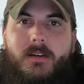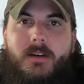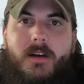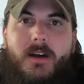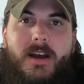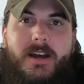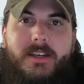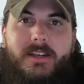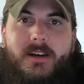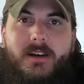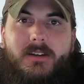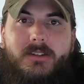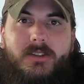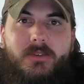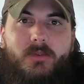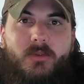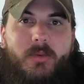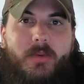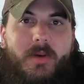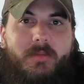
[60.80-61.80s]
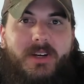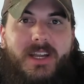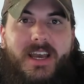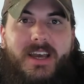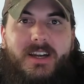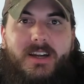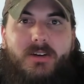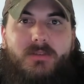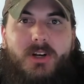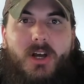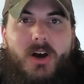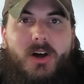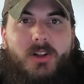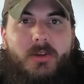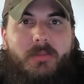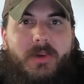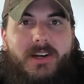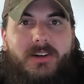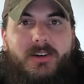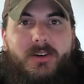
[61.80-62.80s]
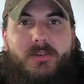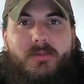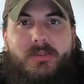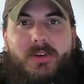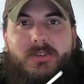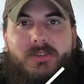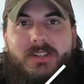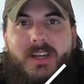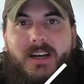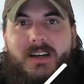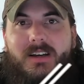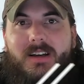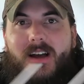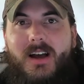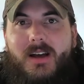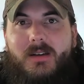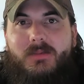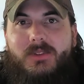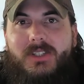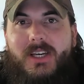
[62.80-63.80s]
All right, y'all, so remember to head over to allamericanreviews.com